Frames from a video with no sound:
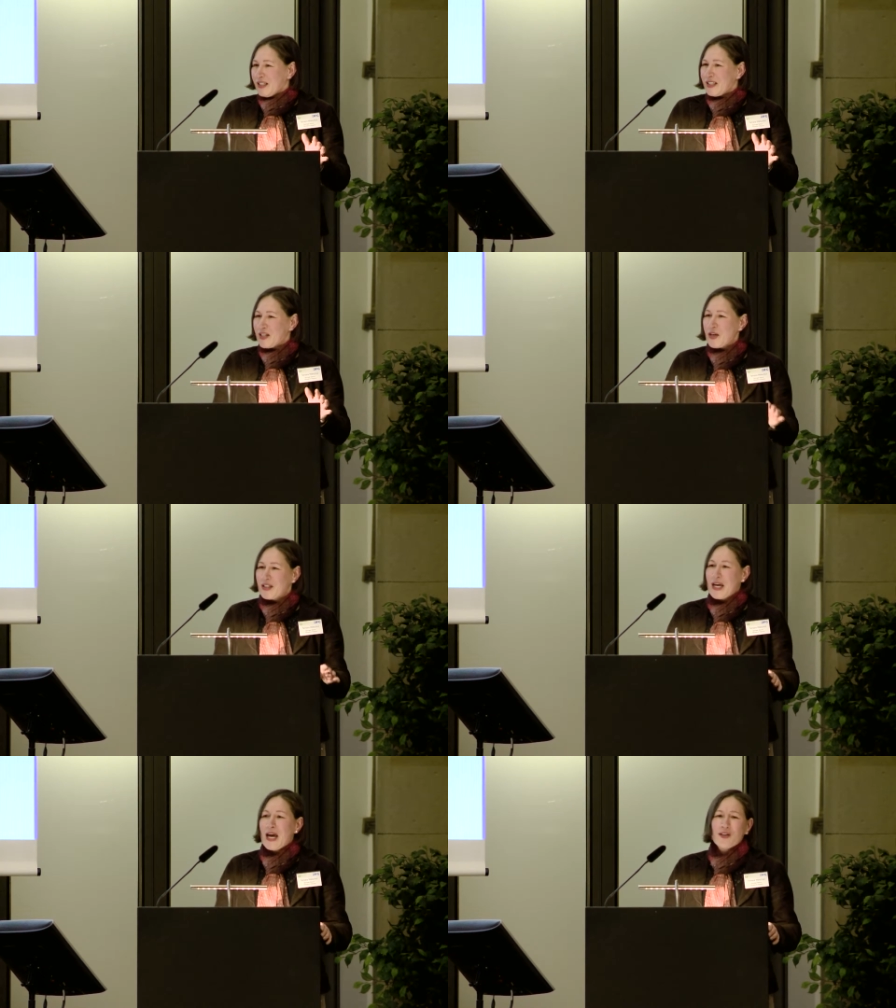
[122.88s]
you know,
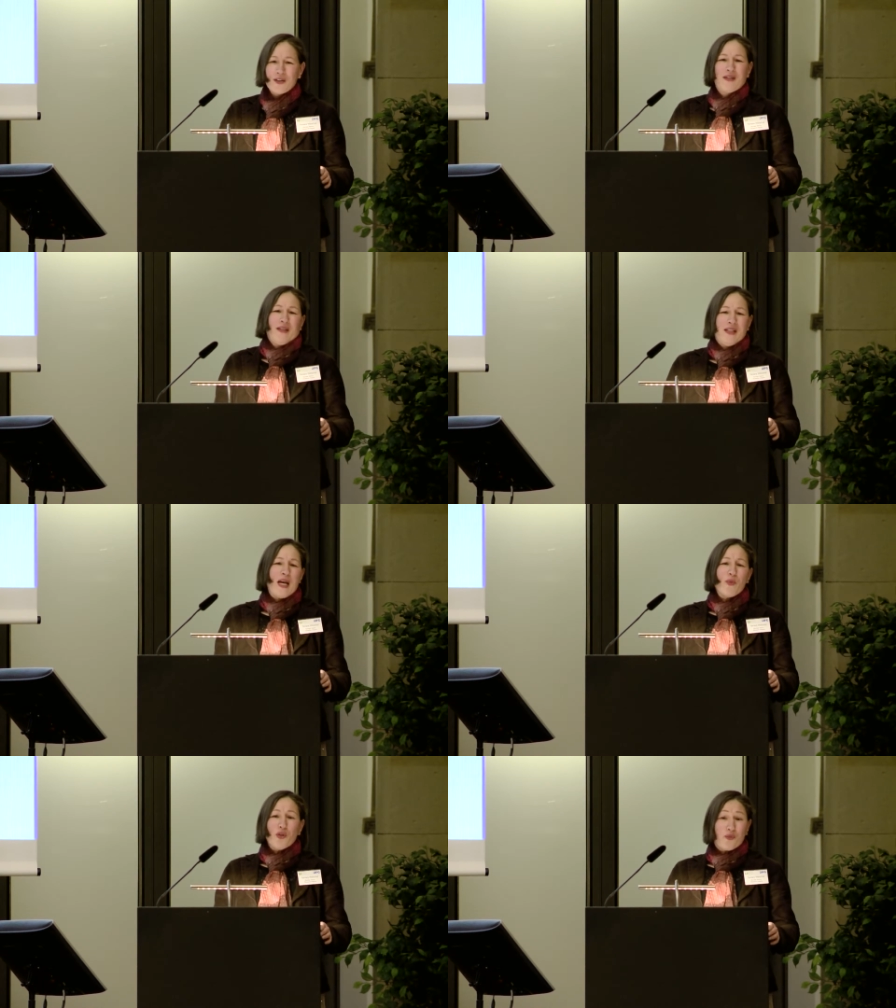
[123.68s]
it can
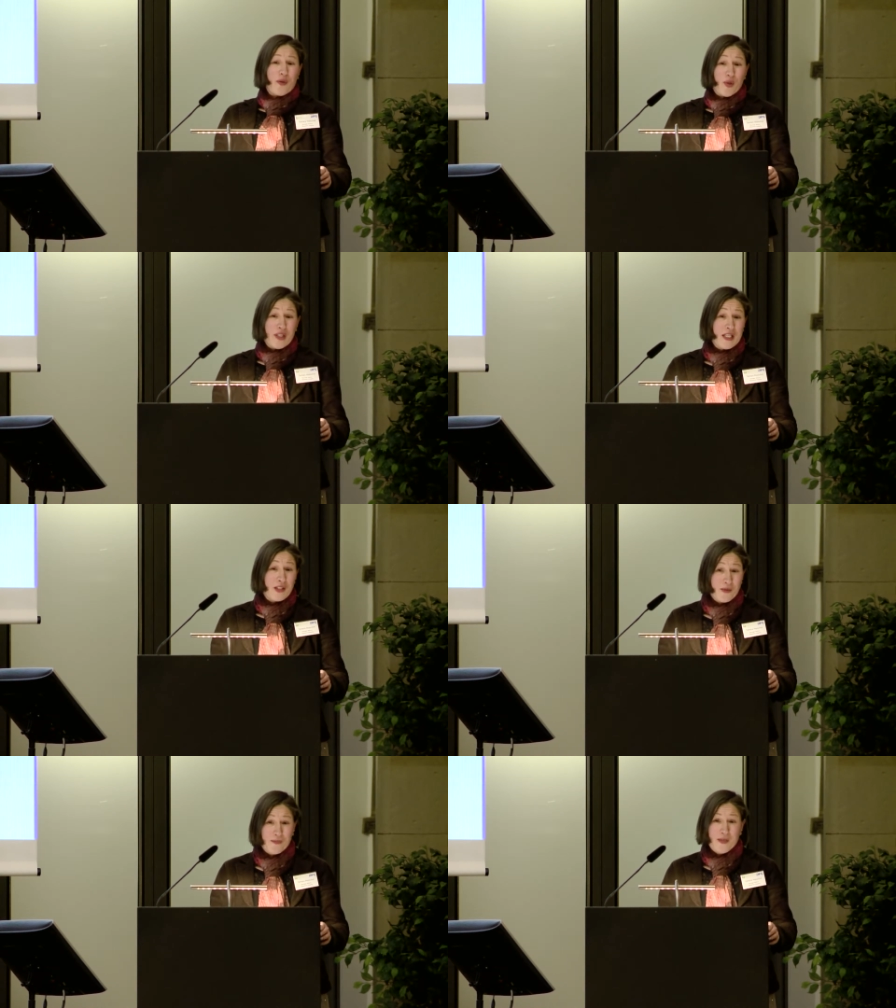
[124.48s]
damage your
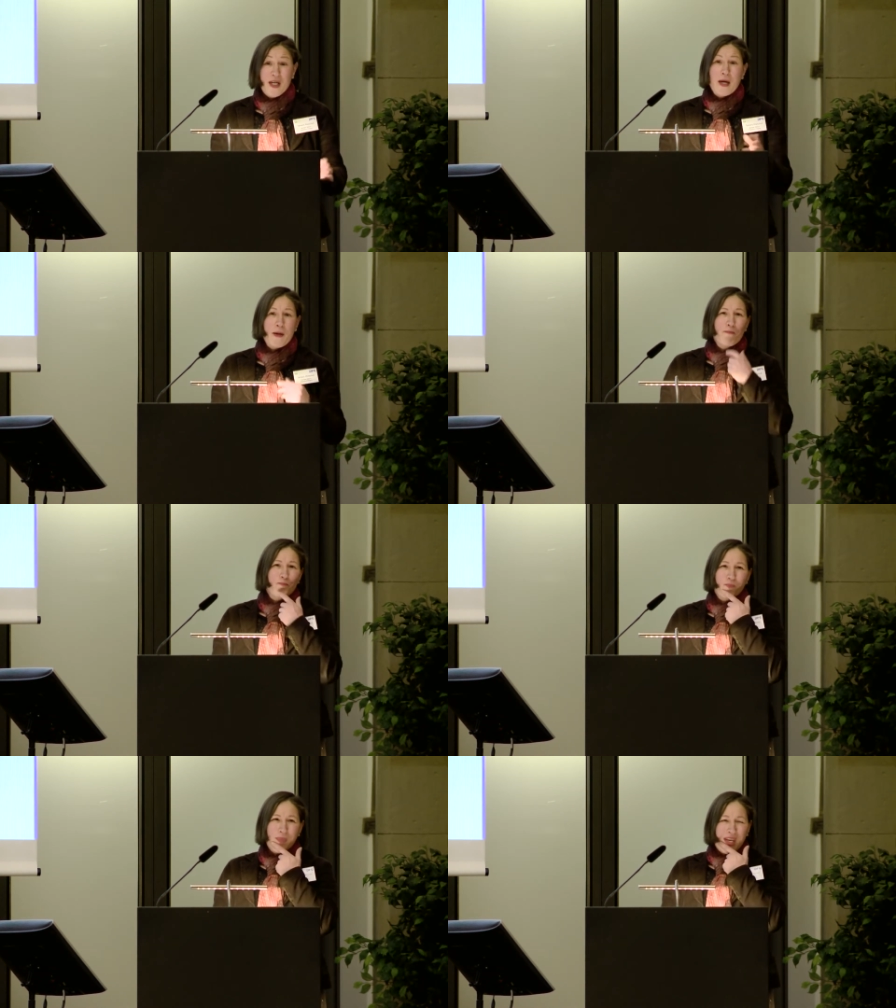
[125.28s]
reputation. Um,
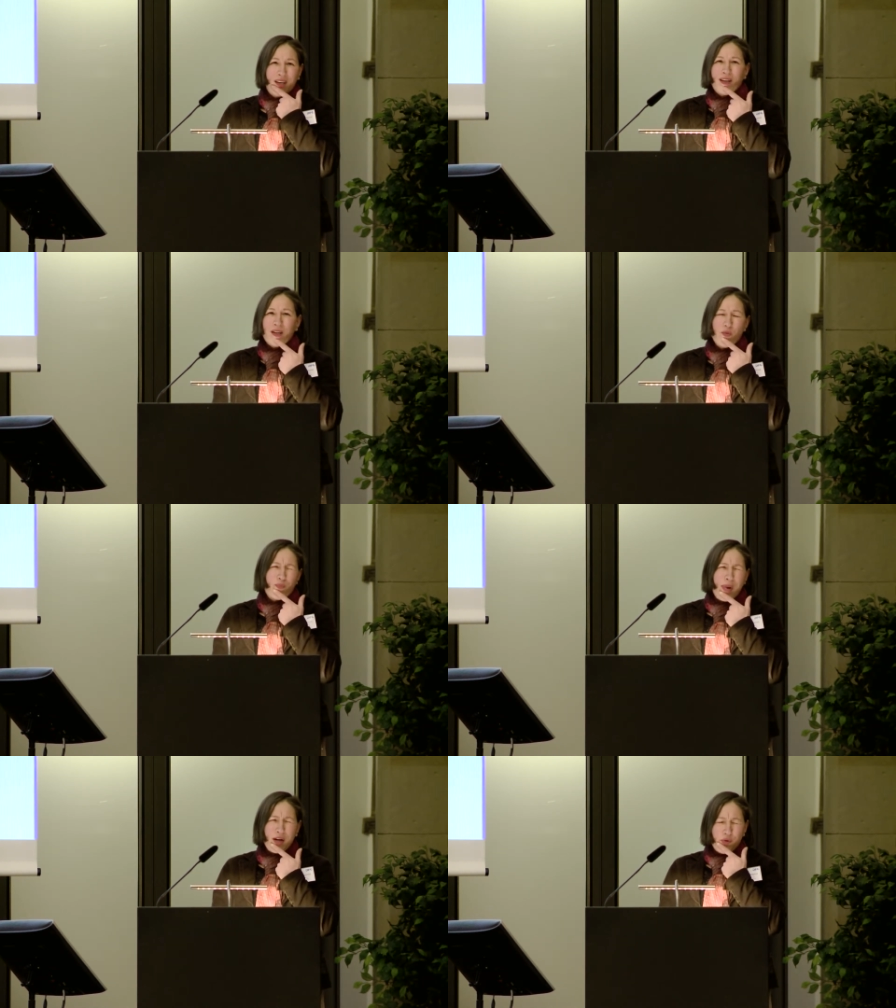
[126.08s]
you
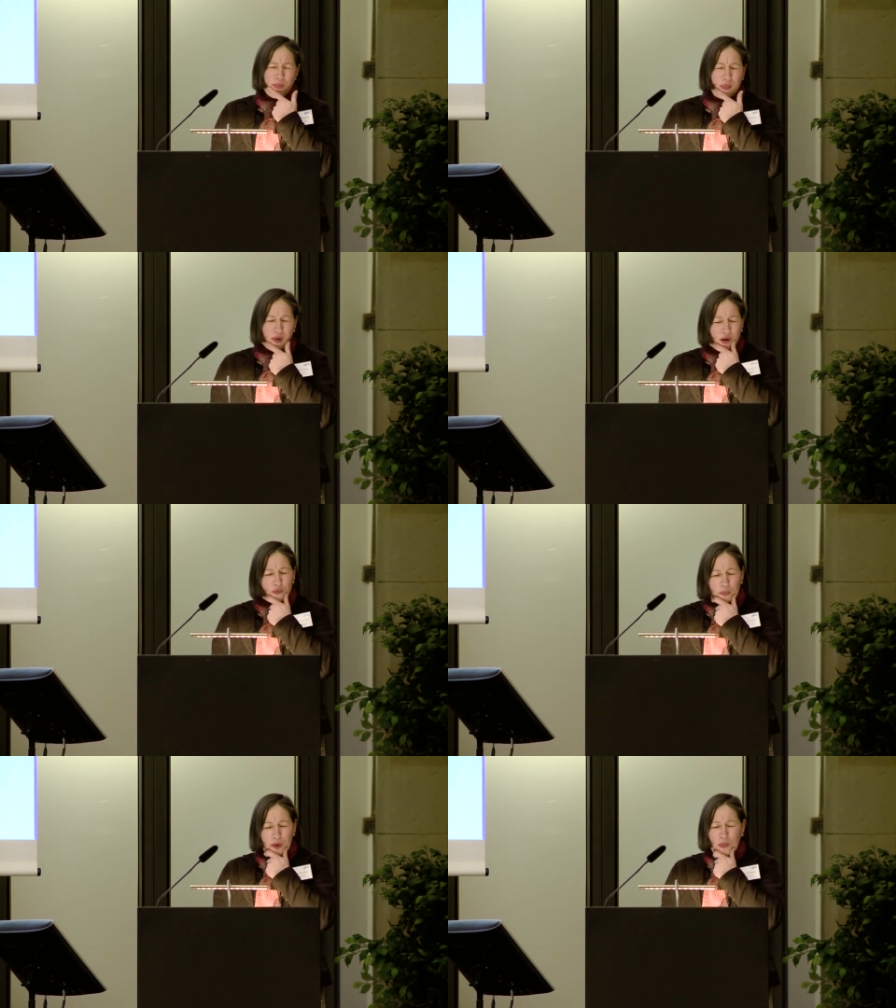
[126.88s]
might remember a
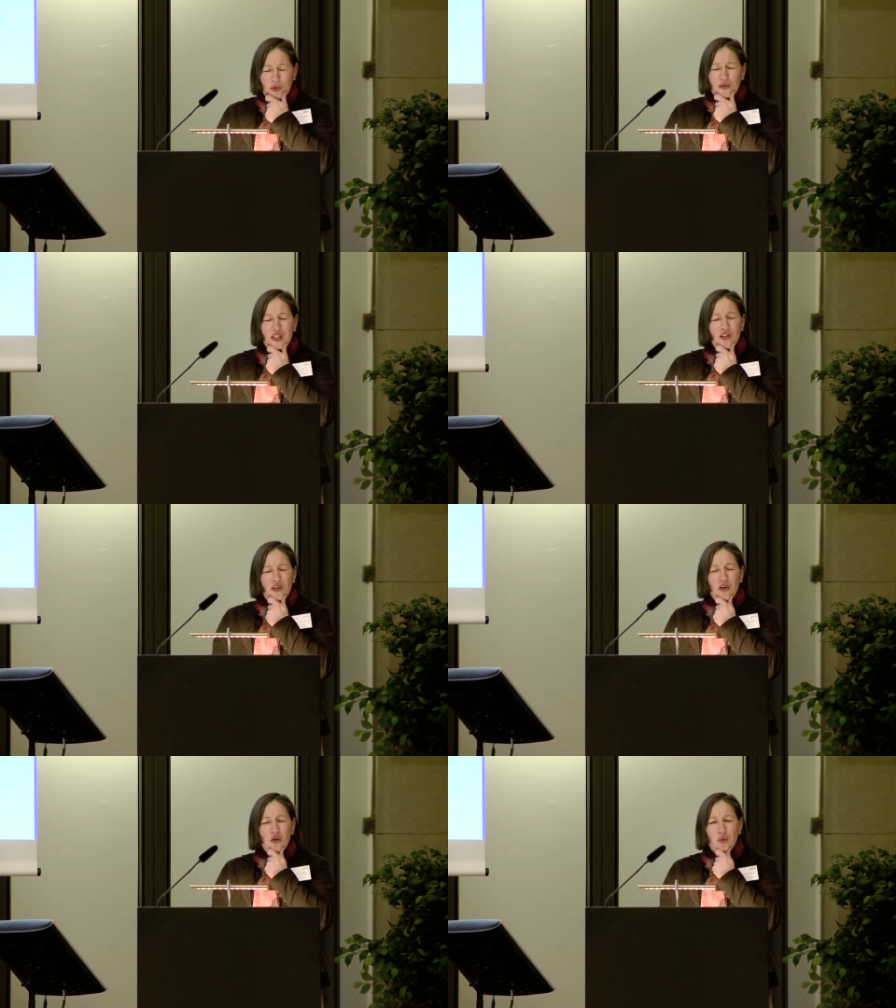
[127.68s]
couple of years
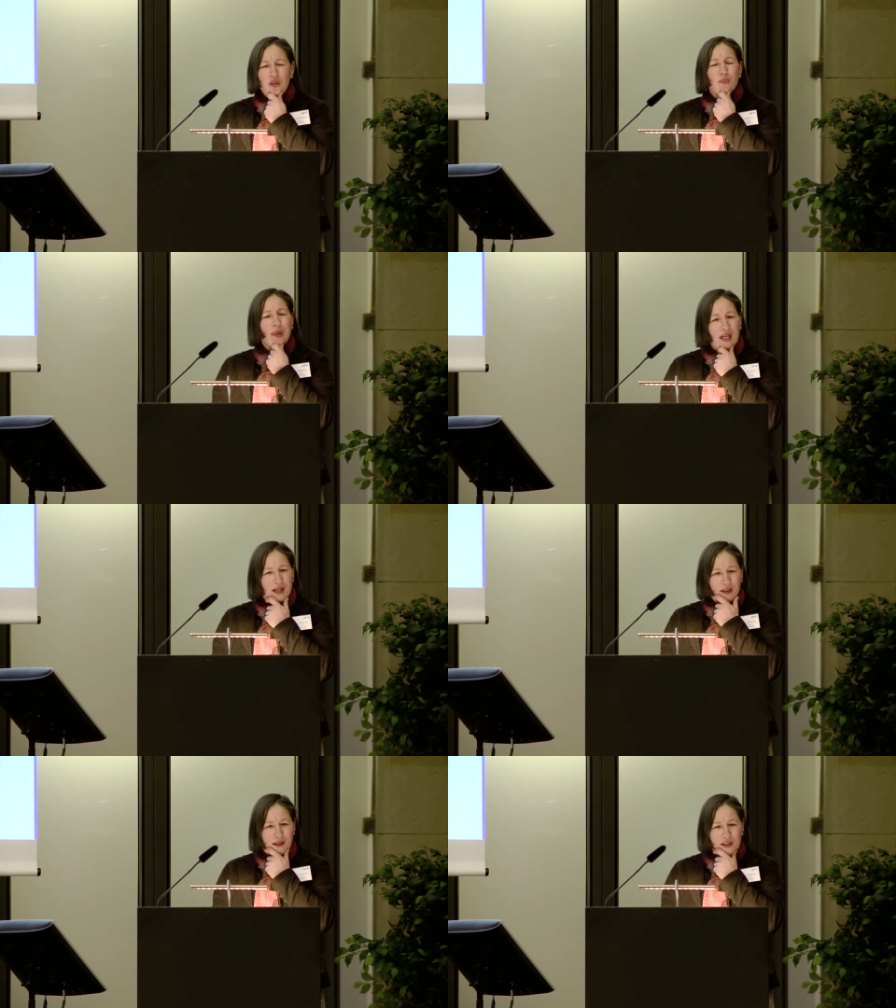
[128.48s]
ago, there was a
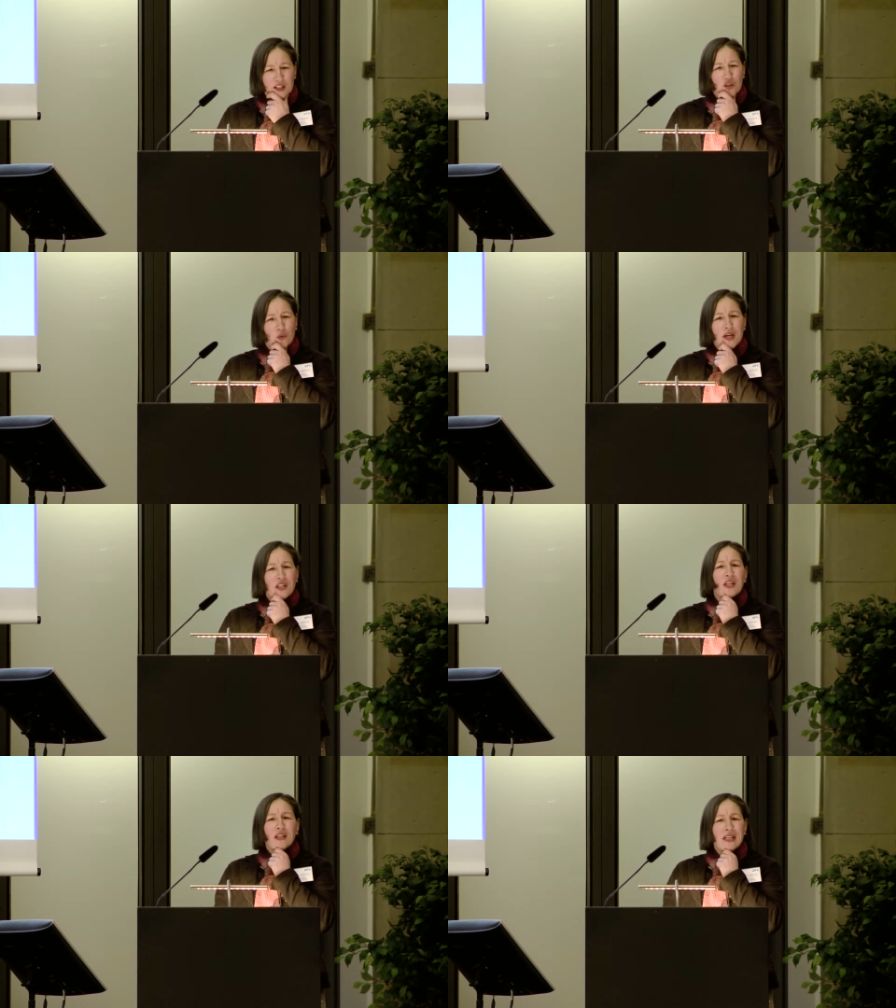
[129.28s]
big uh,
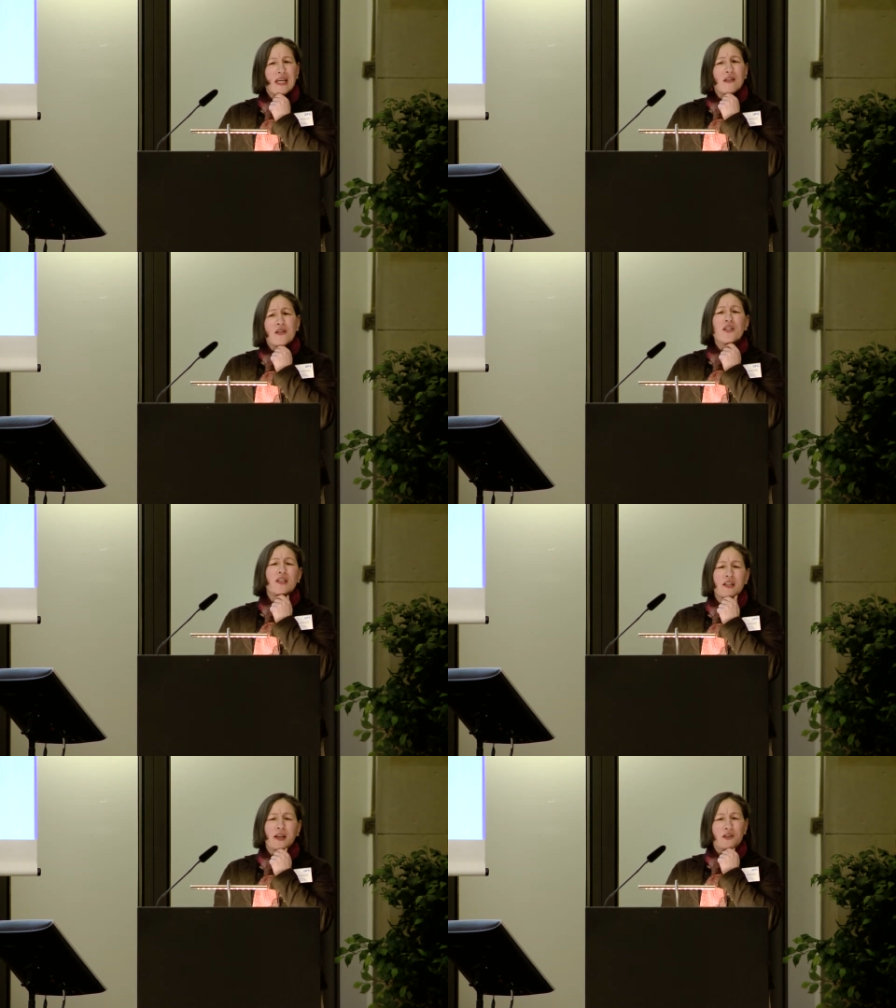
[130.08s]
situation in the Netherlands,
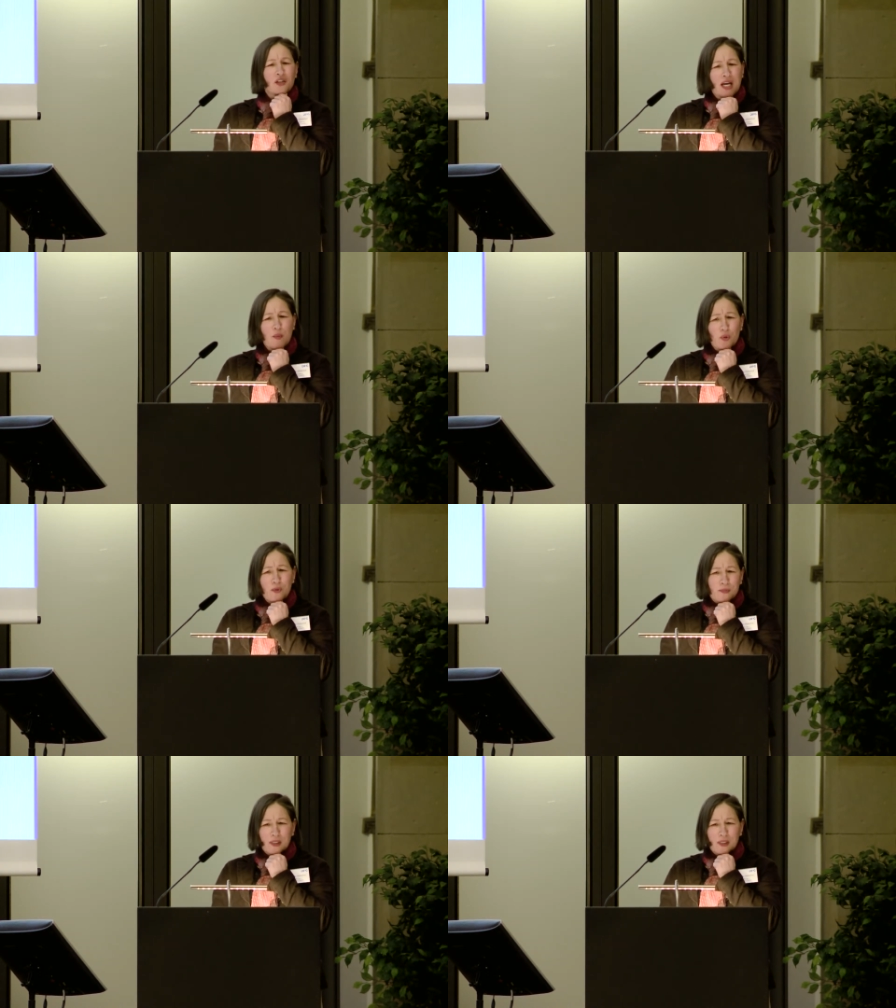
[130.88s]
Diederik Stapel,